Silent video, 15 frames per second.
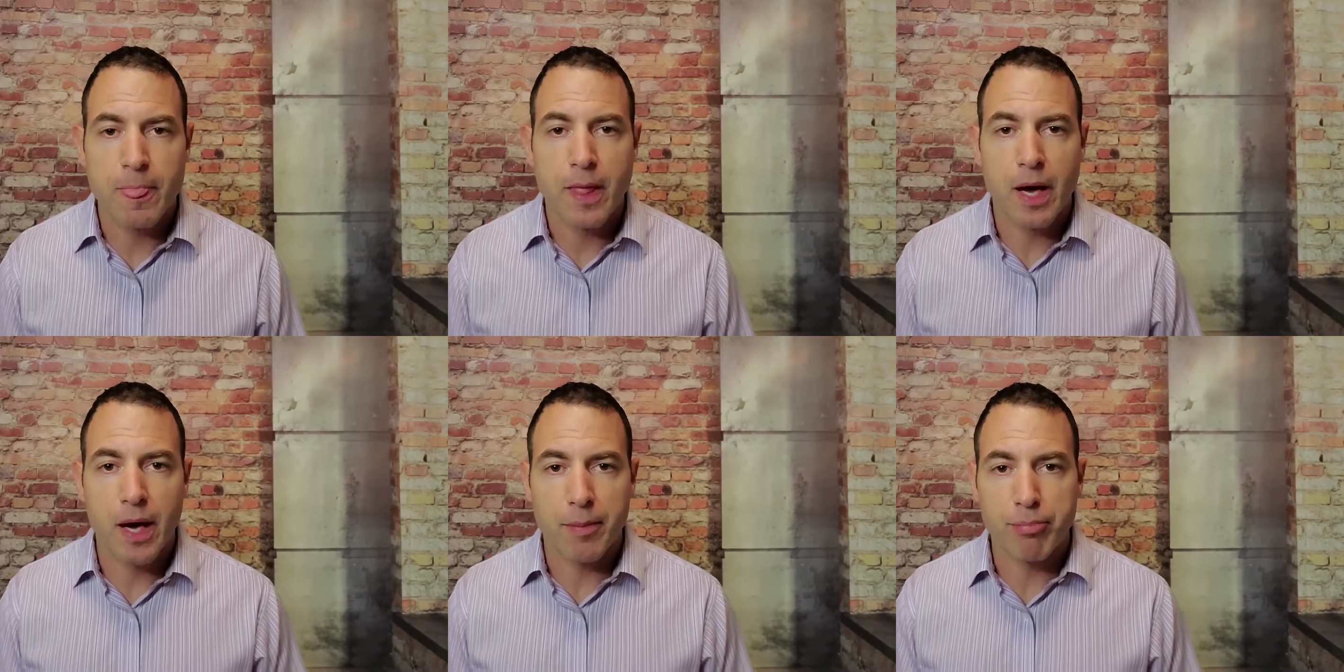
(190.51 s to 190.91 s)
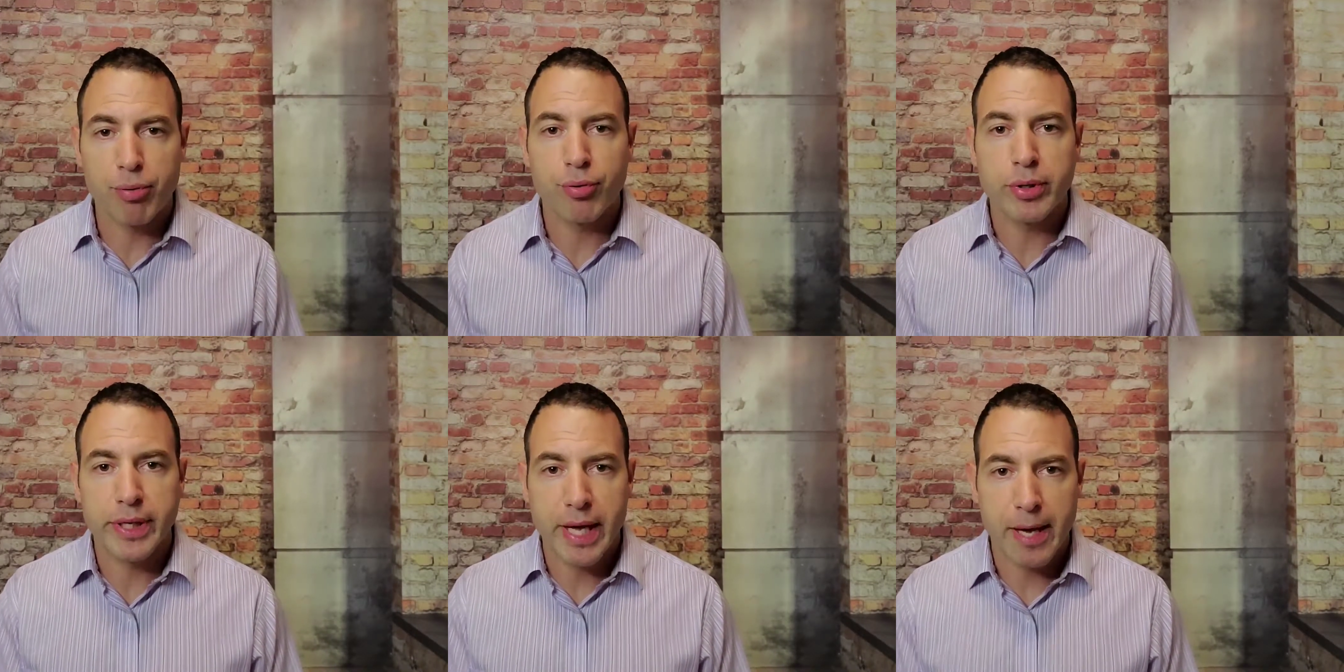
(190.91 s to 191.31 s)
uh,
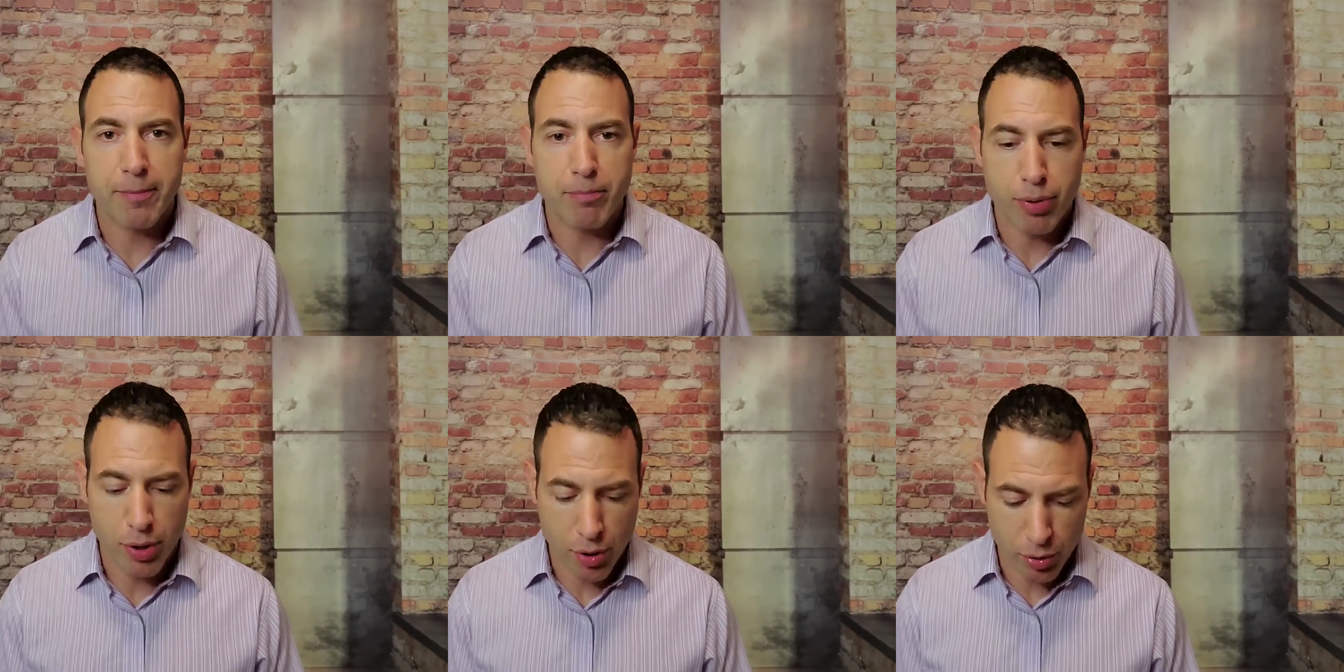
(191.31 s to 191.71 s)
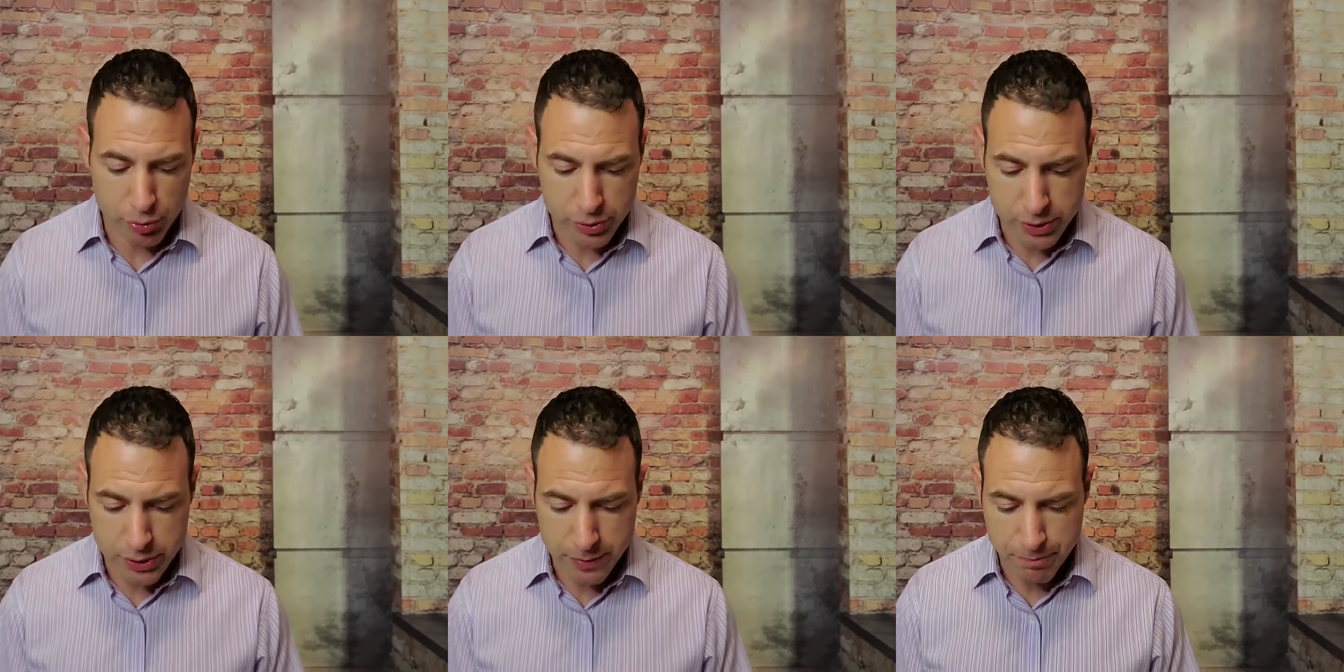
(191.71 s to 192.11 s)
pre and
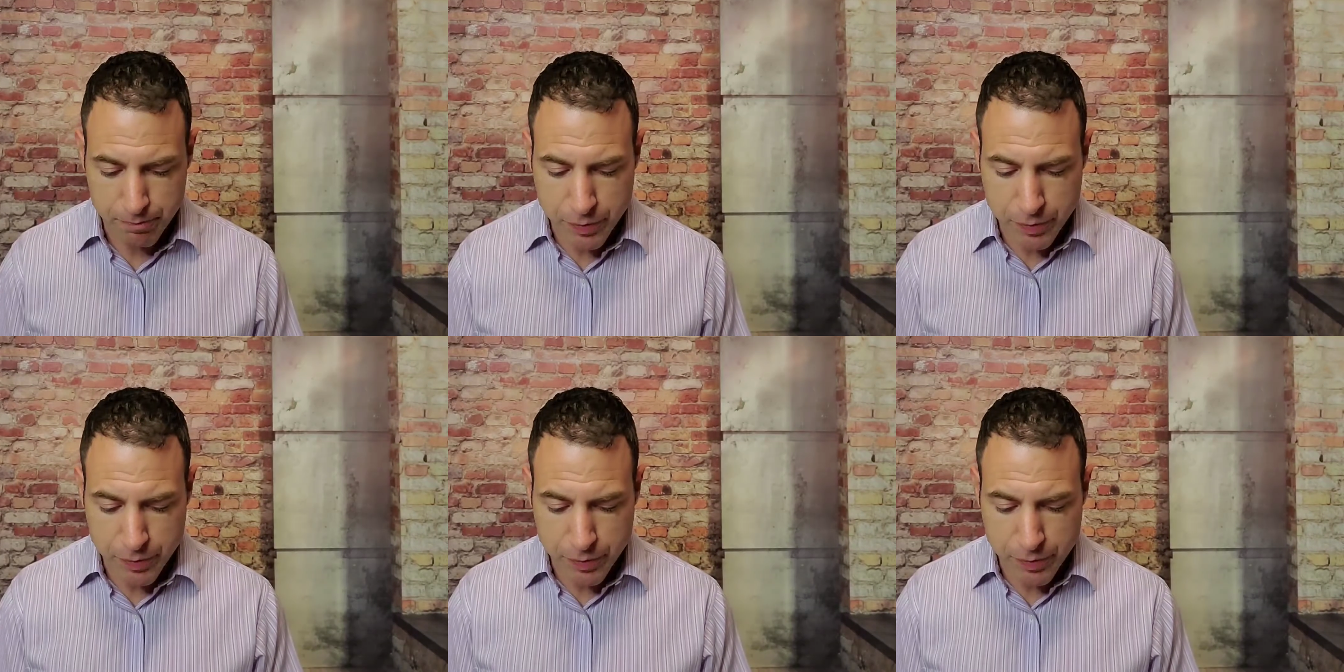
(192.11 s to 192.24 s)
post.